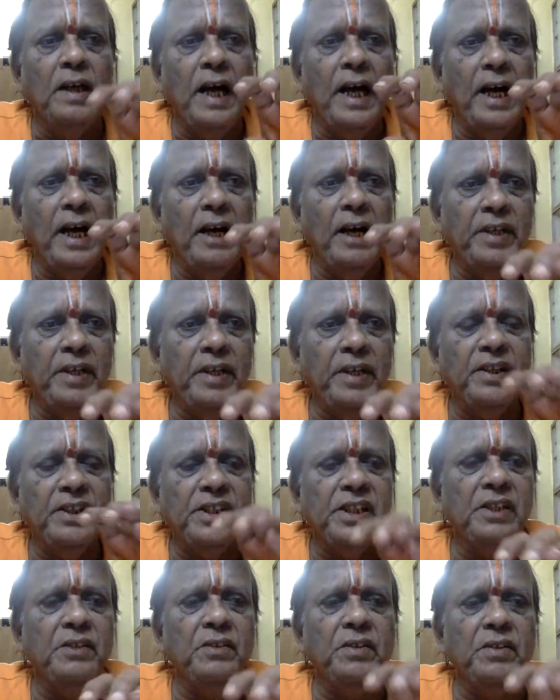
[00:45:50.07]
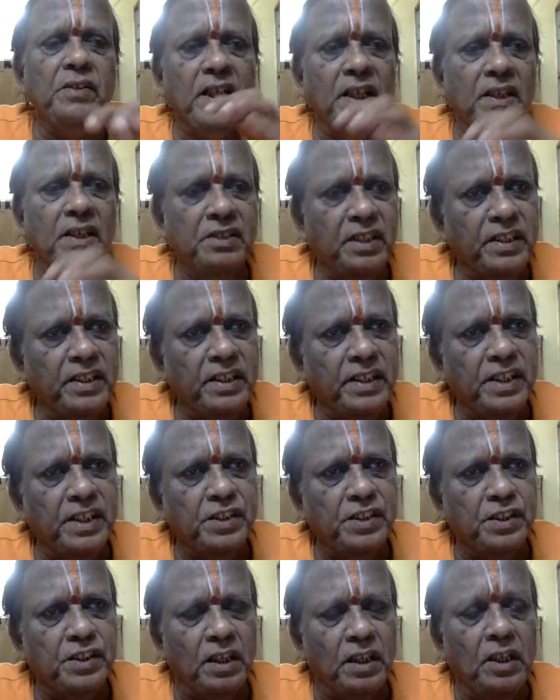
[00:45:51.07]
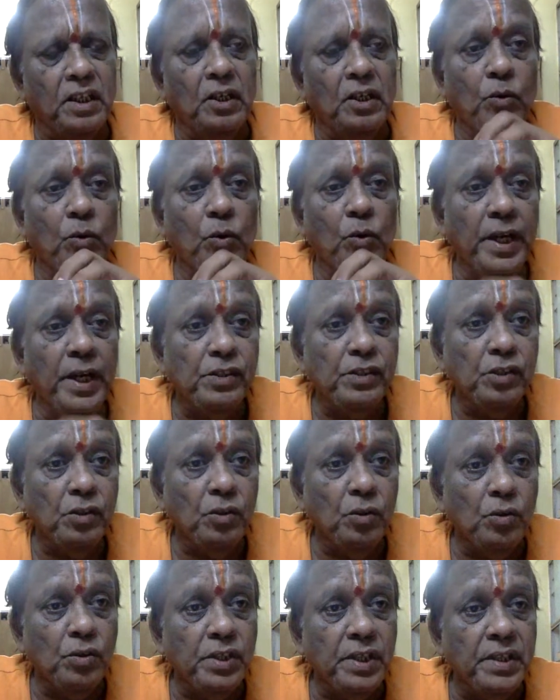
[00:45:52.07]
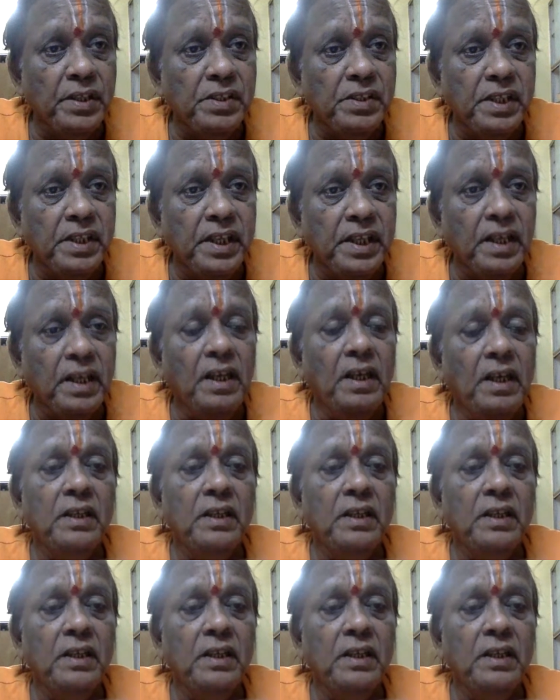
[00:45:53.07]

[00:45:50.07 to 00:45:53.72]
having received the consideration. Who executes the receipt?